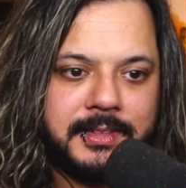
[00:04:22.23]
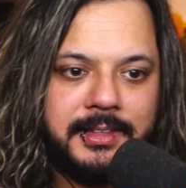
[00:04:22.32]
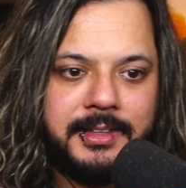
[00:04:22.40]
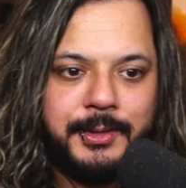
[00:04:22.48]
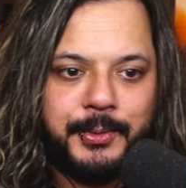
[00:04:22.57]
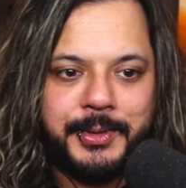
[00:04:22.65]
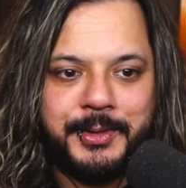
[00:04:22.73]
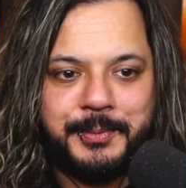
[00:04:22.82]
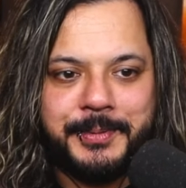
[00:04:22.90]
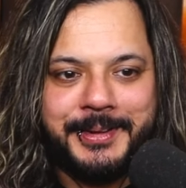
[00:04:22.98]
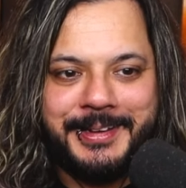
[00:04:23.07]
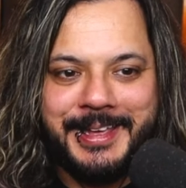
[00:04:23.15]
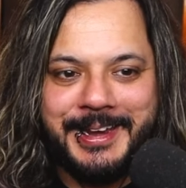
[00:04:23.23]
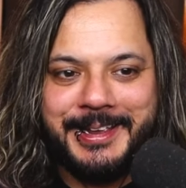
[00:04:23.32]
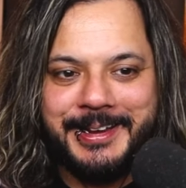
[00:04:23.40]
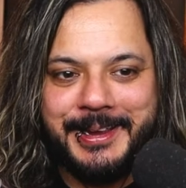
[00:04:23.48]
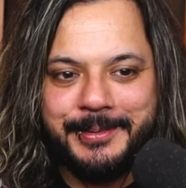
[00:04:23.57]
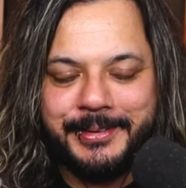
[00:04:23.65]
You are the spaghetti
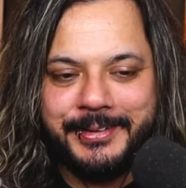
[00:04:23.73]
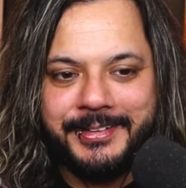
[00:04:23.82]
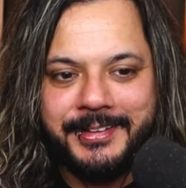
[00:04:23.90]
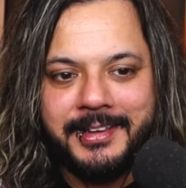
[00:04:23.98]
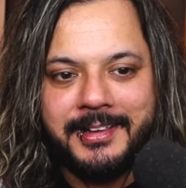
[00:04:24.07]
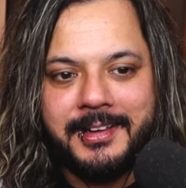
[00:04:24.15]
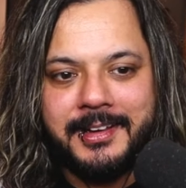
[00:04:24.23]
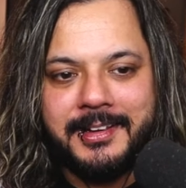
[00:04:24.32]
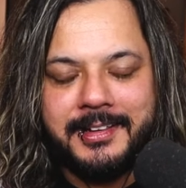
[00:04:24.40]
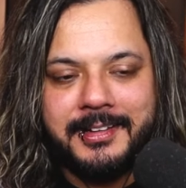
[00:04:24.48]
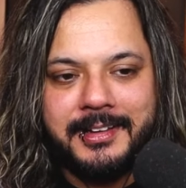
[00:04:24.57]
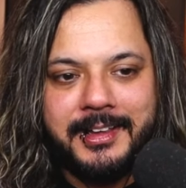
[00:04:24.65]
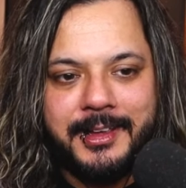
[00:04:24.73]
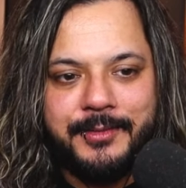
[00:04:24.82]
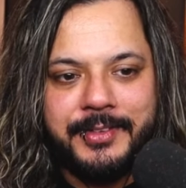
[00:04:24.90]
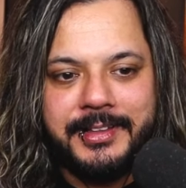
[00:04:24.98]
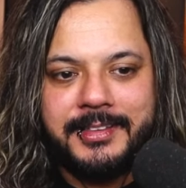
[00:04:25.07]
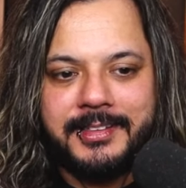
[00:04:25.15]
enablers. If
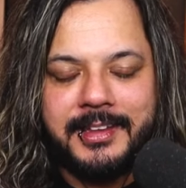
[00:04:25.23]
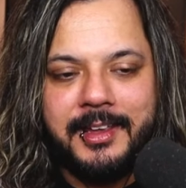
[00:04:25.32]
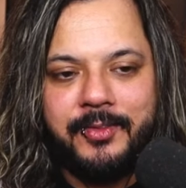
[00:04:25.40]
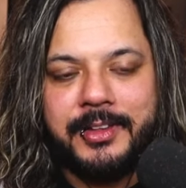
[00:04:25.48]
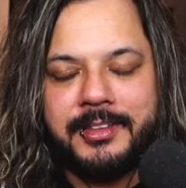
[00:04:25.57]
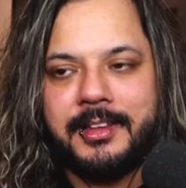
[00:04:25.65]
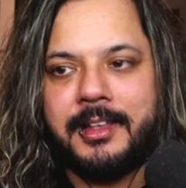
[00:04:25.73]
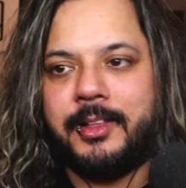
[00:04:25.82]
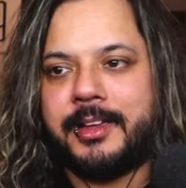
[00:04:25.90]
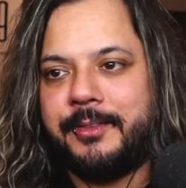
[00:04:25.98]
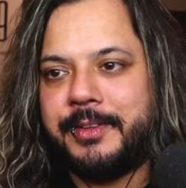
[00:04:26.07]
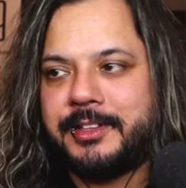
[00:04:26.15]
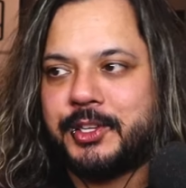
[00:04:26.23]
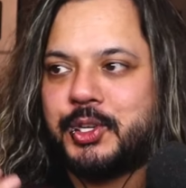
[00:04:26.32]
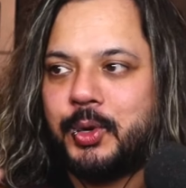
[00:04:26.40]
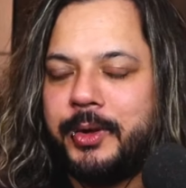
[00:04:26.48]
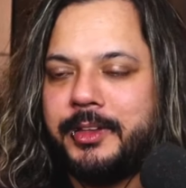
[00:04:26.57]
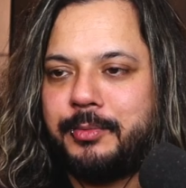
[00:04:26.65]
it's a
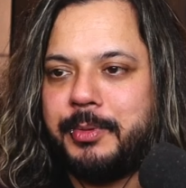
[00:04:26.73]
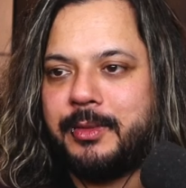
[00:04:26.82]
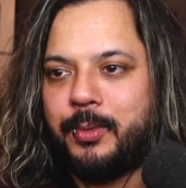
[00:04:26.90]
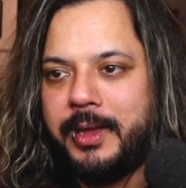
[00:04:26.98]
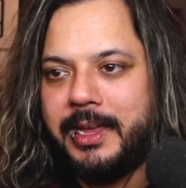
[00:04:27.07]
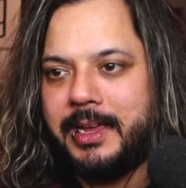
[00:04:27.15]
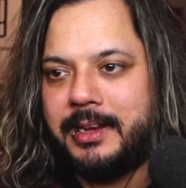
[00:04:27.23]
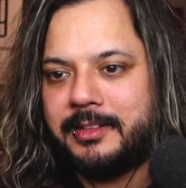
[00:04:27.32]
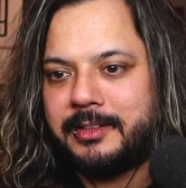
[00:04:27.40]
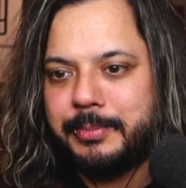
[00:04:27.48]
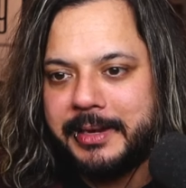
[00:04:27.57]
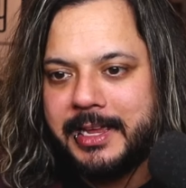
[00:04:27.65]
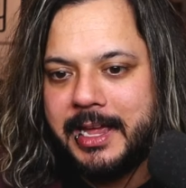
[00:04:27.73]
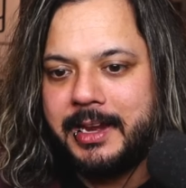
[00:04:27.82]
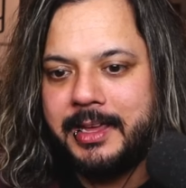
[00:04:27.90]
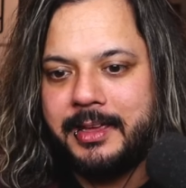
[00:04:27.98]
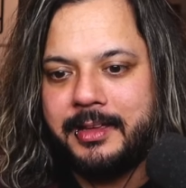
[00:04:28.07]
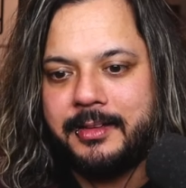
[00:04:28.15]
choice between
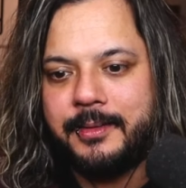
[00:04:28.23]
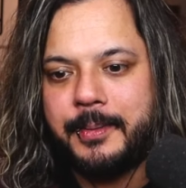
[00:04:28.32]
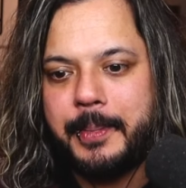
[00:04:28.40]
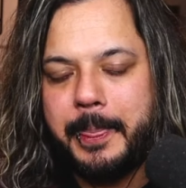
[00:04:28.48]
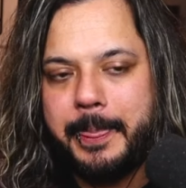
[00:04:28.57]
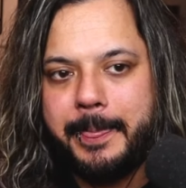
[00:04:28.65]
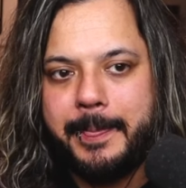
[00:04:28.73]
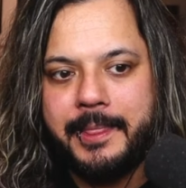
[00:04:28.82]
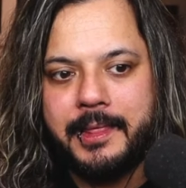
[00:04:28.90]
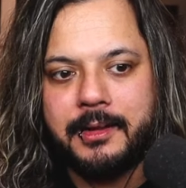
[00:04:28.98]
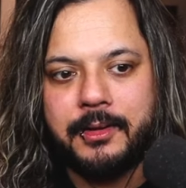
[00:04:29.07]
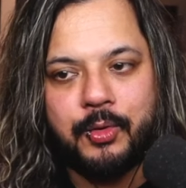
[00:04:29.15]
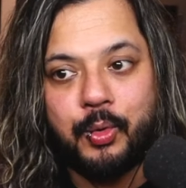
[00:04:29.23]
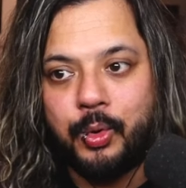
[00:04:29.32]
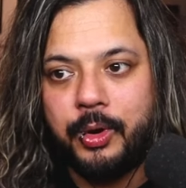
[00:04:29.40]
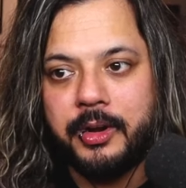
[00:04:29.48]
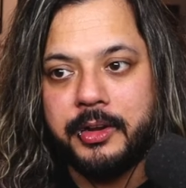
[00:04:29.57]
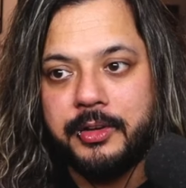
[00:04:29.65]
spaghetti
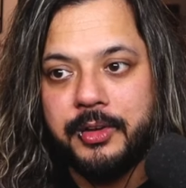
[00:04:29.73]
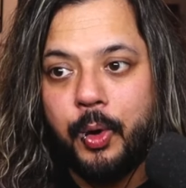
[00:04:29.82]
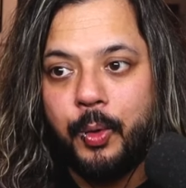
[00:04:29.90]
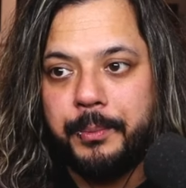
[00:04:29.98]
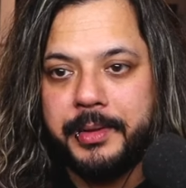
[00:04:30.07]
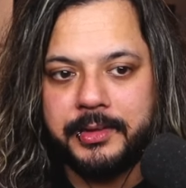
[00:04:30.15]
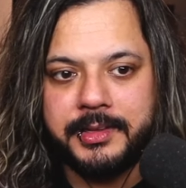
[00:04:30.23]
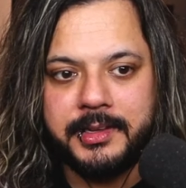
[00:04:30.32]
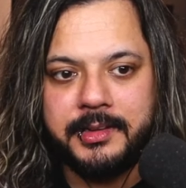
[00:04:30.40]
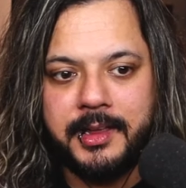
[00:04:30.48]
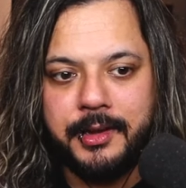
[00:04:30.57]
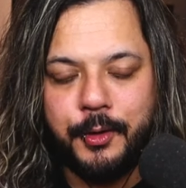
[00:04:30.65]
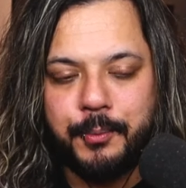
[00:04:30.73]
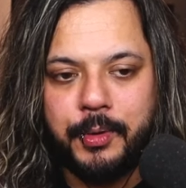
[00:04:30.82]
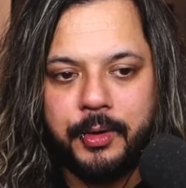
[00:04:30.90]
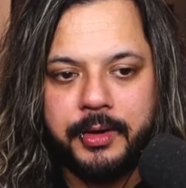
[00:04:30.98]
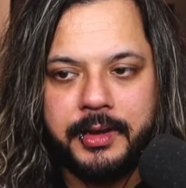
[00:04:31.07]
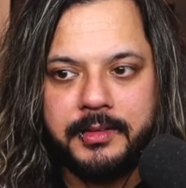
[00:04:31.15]
or no building and no
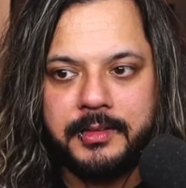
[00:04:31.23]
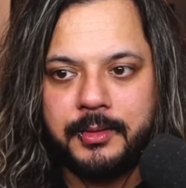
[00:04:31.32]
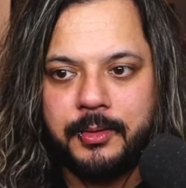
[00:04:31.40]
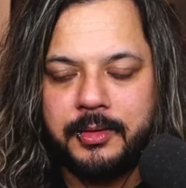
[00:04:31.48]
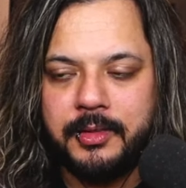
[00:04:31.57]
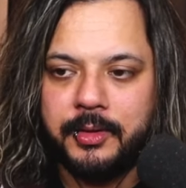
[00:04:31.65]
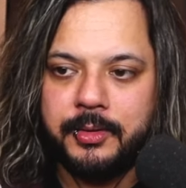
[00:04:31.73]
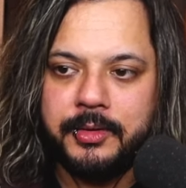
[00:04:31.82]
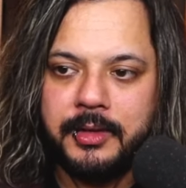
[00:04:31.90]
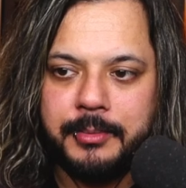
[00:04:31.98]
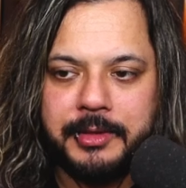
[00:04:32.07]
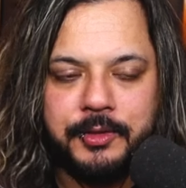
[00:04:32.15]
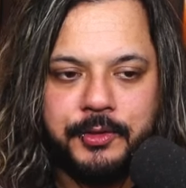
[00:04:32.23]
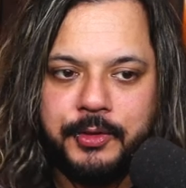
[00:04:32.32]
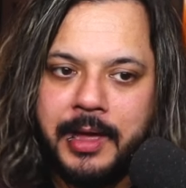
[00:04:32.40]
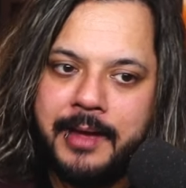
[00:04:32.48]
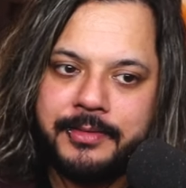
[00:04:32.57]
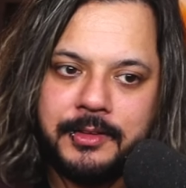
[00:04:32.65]
progress, look, I mean, you
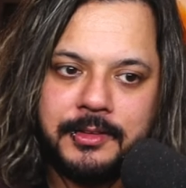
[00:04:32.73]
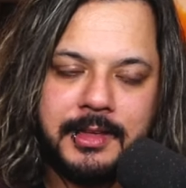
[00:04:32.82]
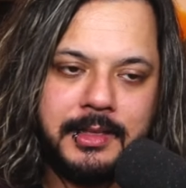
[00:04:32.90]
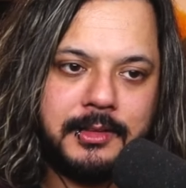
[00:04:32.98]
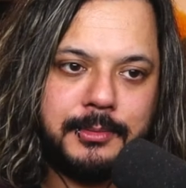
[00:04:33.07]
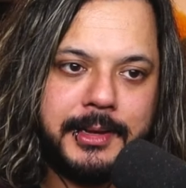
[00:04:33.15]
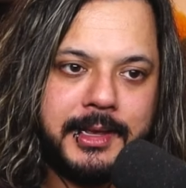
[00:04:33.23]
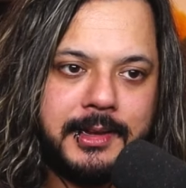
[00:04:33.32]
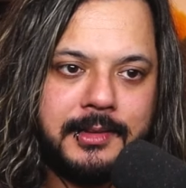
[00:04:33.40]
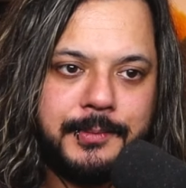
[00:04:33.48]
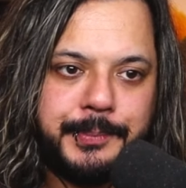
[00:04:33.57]
have to just take the spaghetti.